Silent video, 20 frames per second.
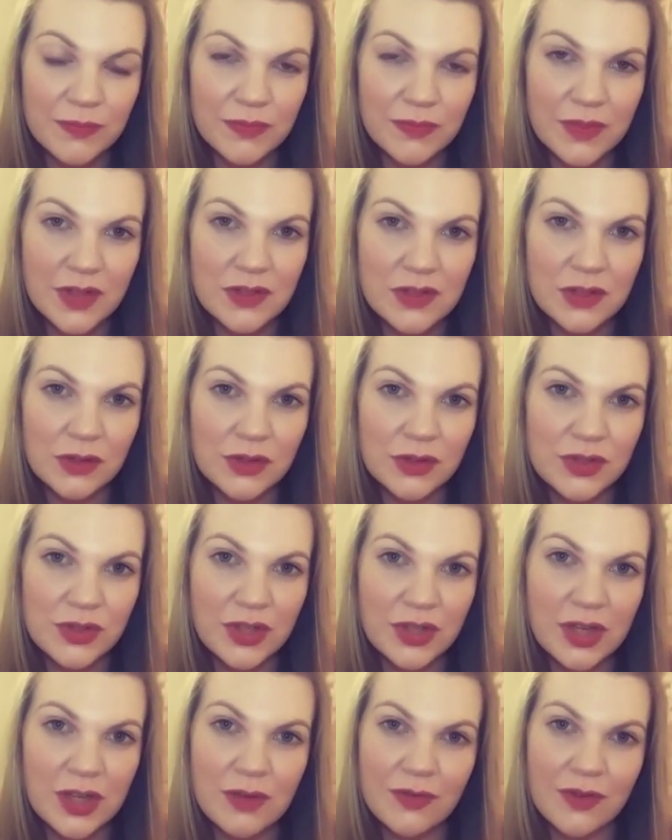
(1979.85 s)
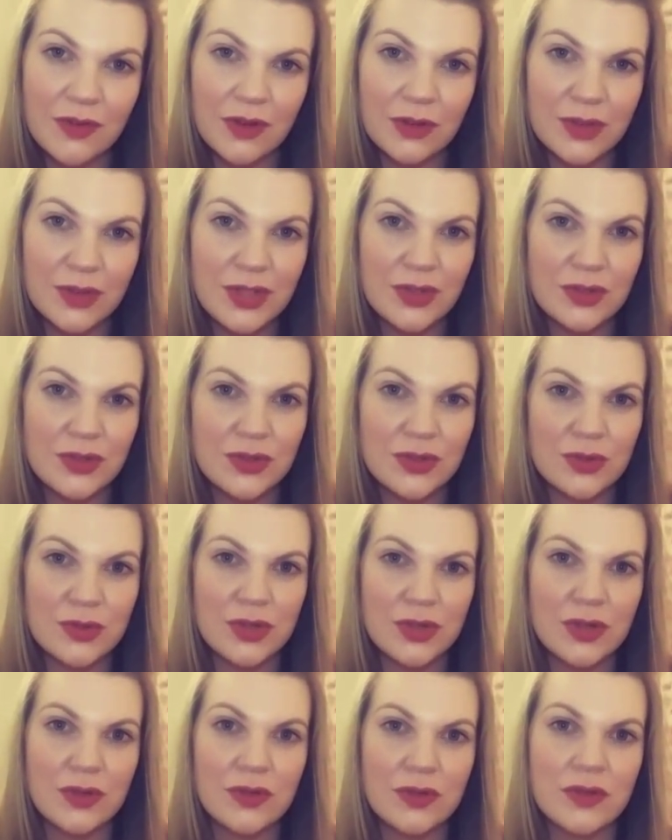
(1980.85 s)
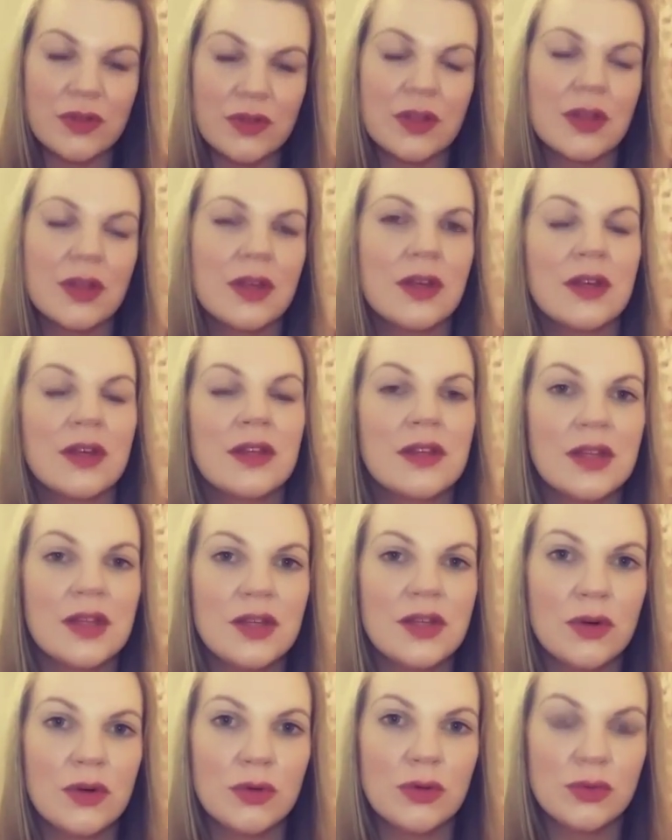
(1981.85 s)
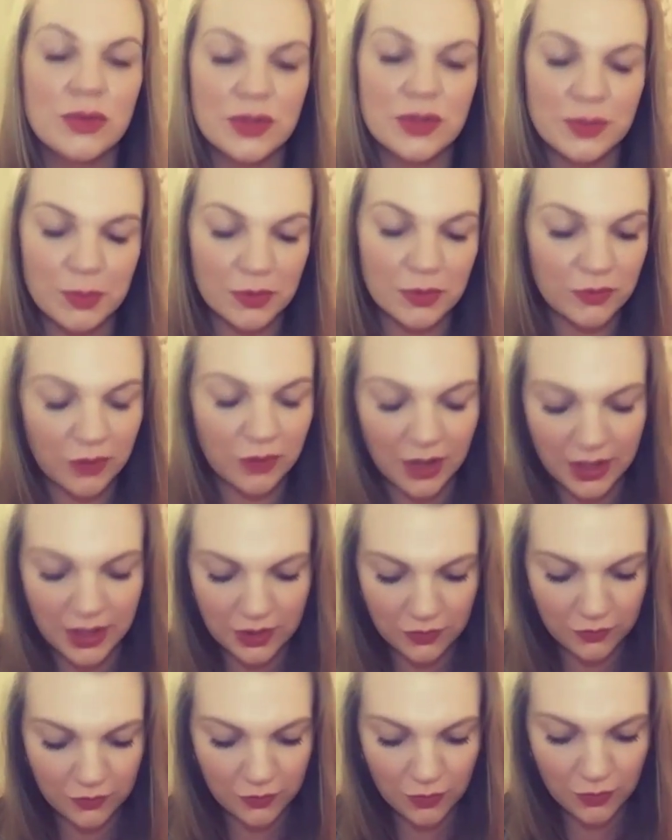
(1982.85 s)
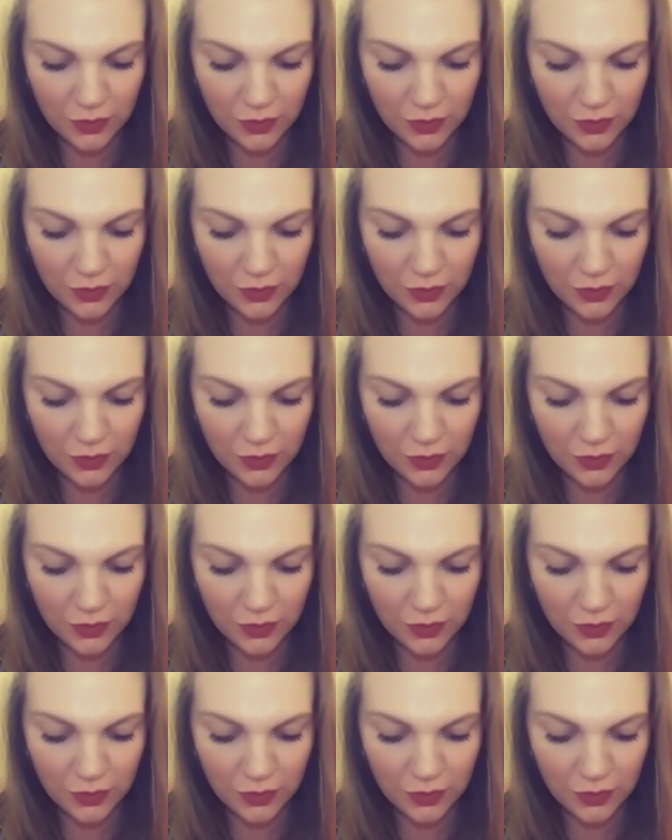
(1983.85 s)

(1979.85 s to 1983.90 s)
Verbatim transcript: As long as you keep following your truth, then you're always provided for,